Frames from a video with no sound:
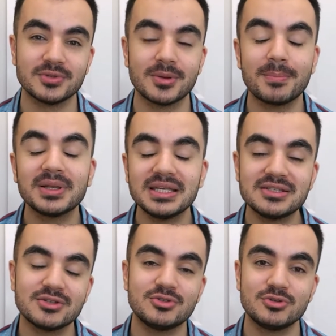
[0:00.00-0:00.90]
So
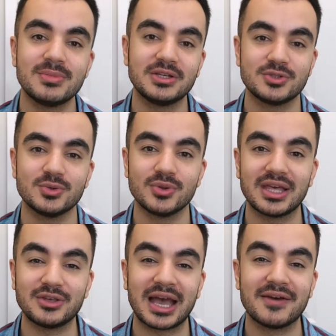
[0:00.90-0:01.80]
please do make sure
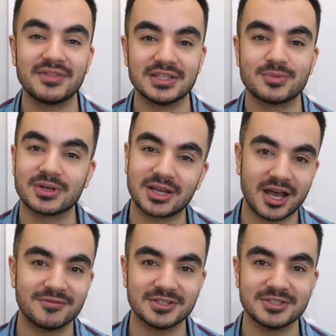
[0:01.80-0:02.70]
that you have this one
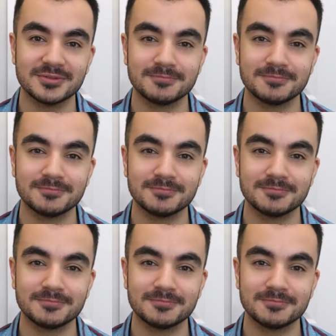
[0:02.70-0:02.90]
covered.